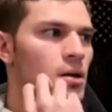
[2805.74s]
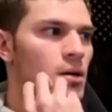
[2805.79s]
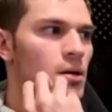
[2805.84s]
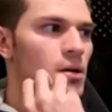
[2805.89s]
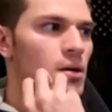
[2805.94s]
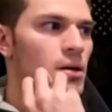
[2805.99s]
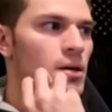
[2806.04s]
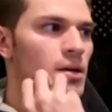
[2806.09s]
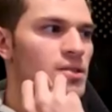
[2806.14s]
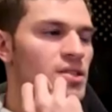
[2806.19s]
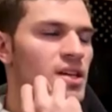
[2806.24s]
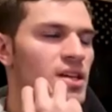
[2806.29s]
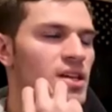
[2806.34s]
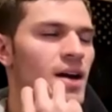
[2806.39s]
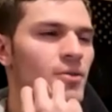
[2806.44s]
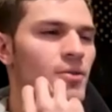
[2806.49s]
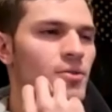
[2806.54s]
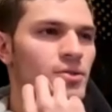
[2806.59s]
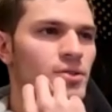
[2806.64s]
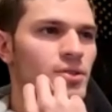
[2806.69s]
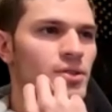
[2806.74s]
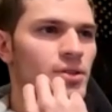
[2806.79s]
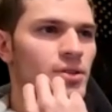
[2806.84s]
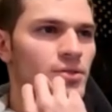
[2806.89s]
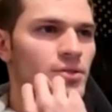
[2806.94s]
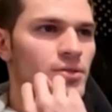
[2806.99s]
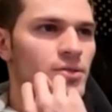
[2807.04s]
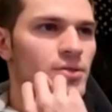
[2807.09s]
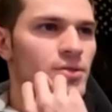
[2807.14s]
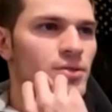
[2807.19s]
it's a counter to
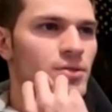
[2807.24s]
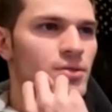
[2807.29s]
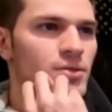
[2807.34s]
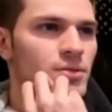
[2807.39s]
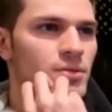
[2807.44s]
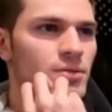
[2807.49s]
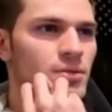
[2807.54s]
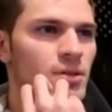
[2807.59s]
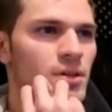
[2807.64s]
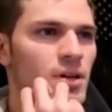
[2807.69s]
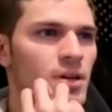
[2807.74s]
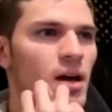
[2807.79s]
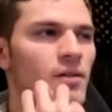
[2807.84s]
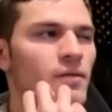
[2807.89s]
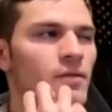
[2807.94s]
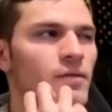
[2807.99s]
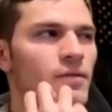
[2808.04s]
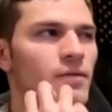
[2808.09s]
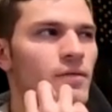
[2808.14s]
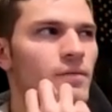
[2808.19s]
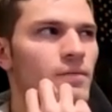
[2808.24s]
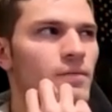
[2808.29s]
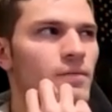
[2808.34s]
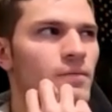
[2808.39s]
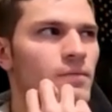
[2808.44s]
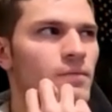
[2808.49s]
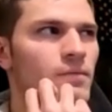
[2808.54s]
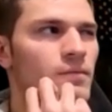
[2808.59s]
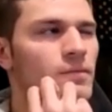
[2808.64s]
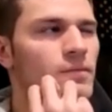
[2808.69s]
yours, kind of,
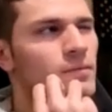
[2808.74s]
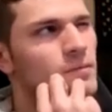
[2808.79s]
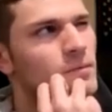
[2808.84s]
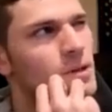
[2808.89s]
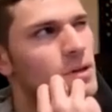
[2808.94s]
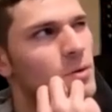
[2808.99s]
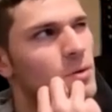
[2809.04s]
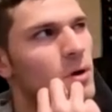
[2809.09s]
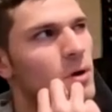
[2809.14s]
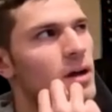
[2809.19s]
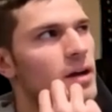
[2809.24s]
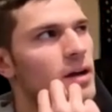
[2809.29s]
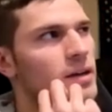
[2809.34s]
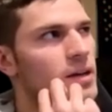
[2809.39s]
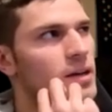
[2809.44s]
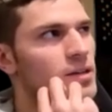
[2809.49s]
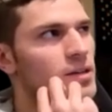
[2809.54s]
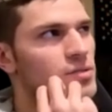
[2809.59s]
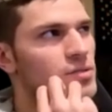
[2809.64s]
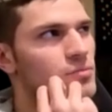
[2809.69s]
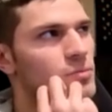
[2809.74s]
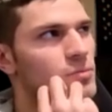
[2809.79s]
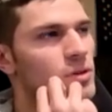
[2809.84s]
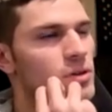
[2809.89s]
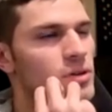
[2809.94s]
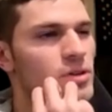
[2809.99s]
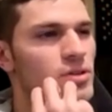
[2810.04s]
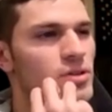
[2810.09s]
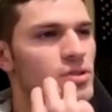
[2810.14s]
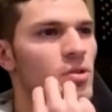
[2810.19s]
in a way, I guess, really
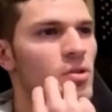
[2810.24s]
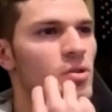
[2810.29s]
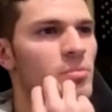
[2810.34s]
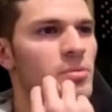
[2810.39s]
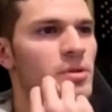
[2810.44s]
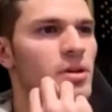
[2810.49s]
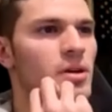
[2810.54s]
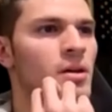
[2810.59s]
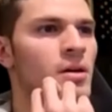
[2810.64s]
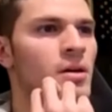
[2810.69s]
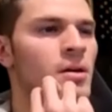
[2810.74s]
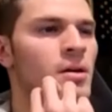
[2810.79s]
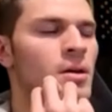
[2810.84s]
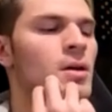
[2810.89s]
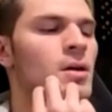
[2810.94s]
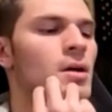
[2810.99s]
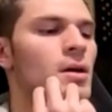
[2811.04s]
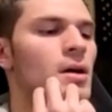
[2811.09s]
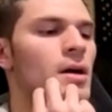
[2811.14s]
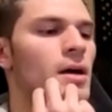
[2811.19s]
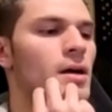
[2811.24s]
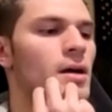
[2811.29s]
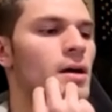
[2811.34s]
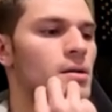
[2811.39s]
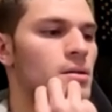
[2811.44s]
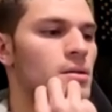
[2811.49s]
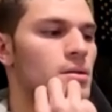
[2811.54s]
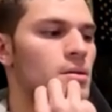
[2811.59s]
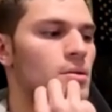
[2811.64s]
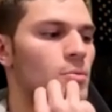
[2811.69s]
dystopian.
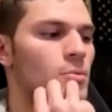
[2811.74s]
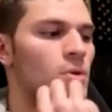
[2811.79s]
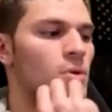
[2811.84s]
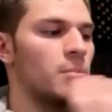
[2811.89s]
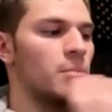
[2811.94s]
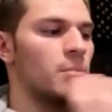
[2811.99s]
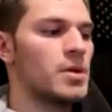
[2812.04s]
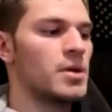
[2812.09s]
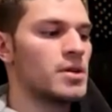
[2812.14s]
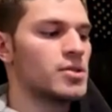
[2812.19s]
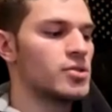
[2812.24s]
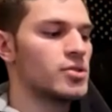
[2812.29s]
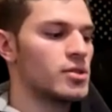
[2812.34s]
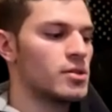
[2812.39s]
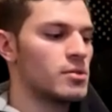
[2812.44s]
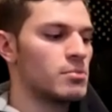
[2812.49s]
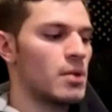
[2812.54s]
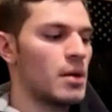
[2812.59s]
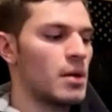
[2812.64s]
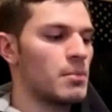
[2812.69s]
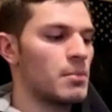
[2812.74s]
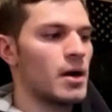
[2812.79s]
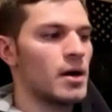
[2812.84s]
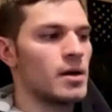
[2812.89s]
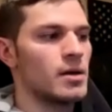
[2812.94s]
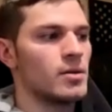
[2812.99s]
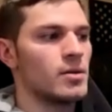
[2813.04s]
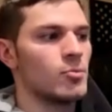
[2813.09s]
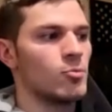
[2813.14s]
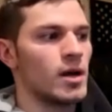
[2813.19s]
And what I pictured in my
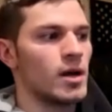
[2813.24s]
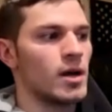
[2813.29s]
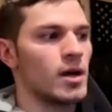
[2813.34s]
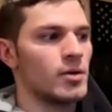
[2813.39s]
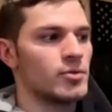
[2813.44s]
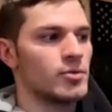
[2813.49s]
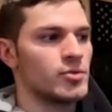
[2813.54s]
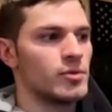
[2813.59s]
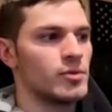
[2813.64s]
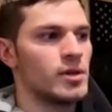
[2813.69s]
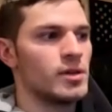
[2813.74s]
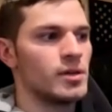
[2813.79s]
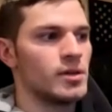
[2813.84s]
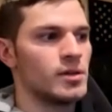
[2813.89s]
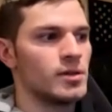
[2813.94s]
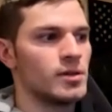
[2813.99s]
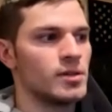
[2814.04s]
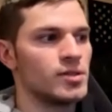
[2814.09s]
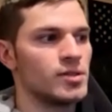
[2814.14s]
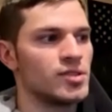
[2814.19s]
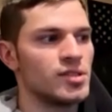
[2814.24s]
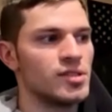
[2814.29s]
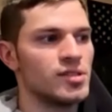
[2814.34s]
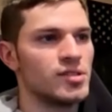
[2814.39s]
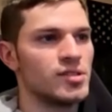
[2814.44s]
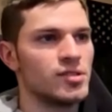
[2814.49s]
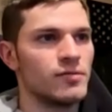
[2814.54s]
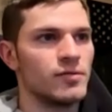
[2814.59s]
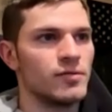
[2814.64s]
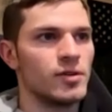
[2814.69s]
mind when I was reading the
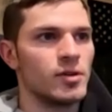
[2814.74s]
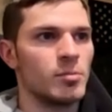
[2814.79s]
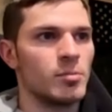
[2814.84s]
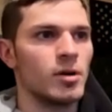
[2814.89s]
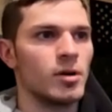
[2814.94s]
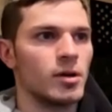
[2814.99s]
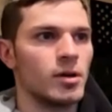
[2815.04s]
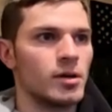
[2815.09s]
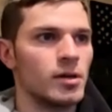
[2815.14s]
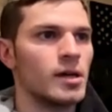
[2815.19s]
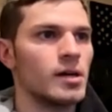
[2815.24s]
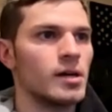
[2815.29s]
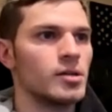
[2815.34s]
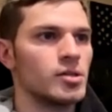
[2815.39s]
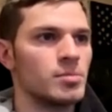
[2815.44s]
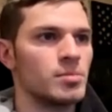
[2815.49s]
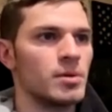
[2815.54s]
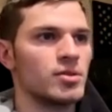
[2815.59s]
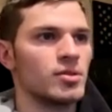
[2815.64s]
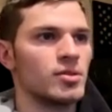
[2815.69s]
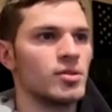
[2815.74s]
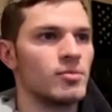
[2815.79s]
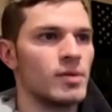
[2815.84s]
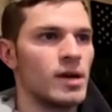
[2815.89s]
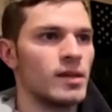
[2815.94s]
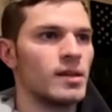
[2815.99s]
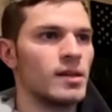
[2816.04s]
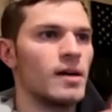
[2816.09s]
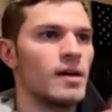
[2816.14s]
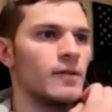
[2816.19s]
scenes of your book, especially
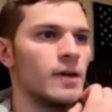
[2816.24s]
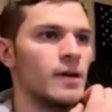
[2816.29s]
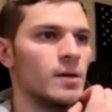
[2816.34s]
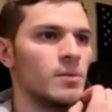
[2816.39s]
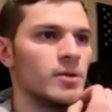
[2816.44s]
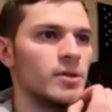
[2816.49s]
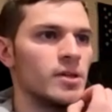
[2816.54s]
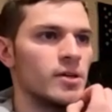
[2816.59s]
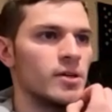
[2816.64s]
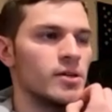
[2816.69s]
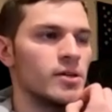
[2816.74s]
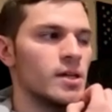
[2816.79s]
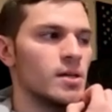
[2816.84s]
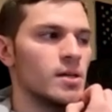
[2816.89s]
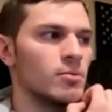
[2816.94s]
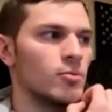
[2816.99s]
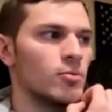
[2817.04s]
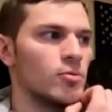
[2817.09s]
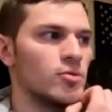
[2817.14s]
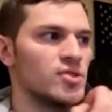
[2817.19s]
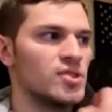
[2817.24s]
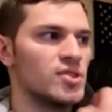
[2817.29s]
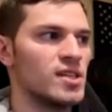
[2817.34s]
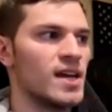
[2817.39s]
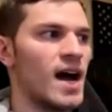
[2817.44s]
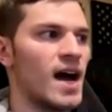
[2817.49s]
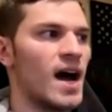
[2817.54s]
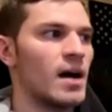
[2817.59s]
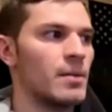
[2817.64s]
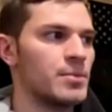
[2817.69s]
around that family dinner table, was the
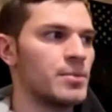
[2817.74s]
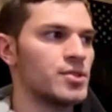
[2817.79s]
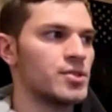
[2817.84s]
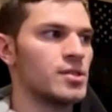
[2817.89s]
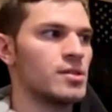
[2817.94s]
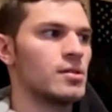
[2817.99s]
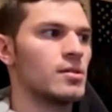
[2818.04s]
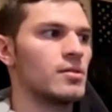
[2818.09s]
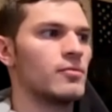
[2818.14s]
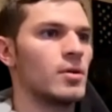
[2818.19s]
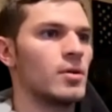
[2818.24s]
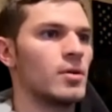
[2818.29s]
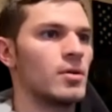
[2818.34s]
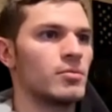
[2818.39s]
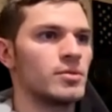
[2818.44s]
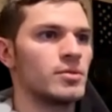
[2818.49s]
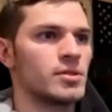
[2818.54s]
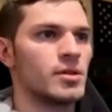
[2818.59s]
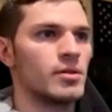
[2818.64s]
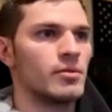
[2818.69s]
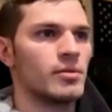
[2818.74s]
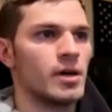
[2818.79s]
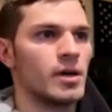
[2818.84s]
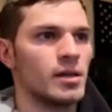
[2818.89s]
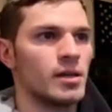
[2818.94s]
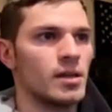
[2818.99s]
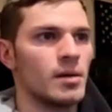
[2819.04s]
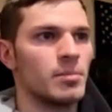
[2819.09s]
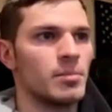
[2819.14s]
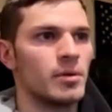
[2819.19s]
opposite of what was going on
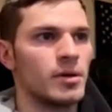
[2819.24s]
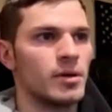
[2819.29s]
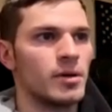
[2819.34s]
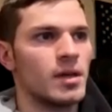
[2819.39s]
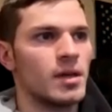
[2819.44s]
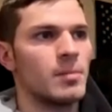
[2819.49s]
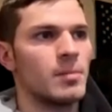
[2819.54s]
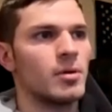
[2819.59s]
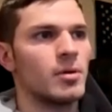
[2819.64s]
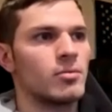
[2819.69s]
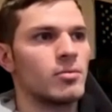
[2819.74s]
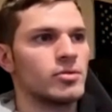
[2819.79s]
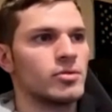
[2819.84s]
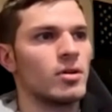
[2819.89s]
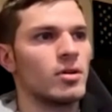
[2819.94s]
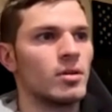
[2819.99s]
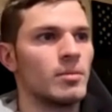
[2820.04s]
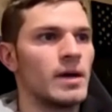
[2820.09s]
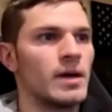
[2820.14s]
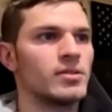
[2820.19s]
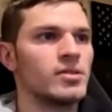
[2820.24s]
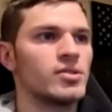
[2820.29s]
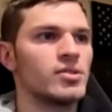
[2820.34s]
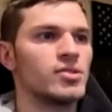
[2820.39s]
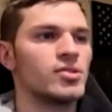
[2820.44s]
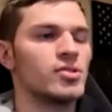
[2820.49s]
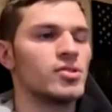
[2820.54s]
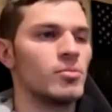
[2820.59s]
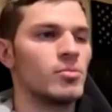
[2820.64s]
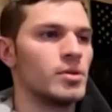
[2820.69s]
in that book. That book was all about
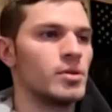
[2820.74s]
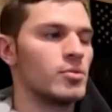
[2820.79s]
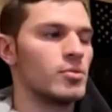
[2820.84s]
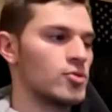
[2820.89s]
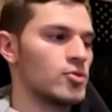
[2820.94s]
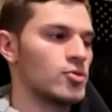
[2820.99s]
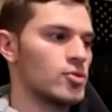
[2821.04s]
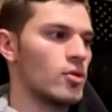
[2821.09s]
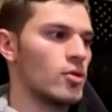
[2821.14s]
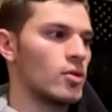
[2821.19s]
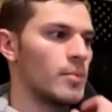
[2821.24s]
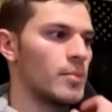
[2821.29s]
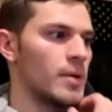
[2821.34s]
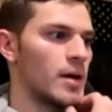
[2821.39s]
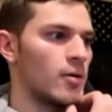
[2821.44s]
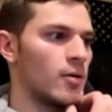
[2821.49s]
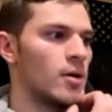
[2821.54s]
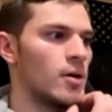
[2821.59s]
dystopian, was all about